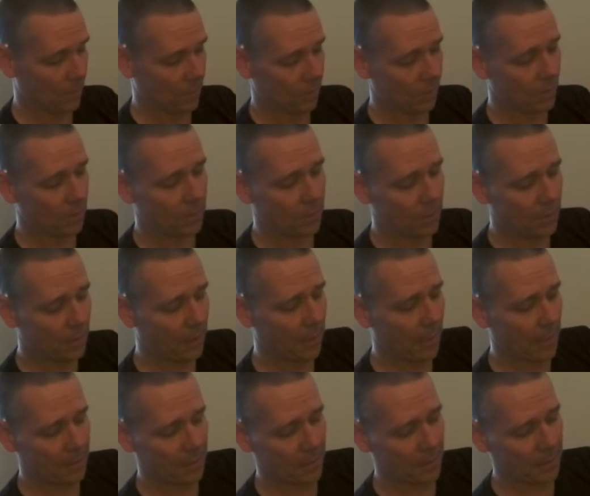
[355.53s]
Just so you
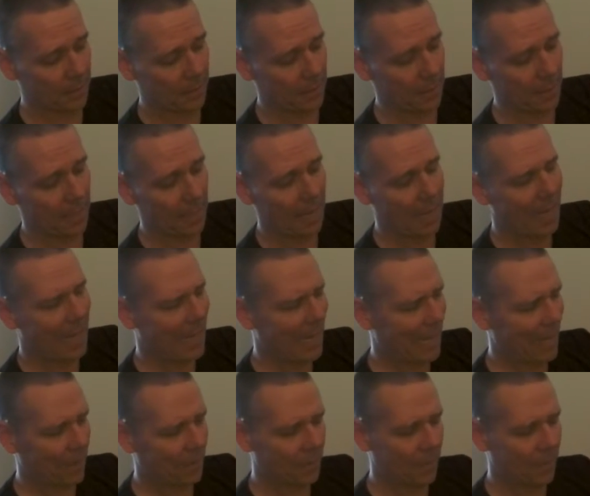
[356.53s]
guys can see how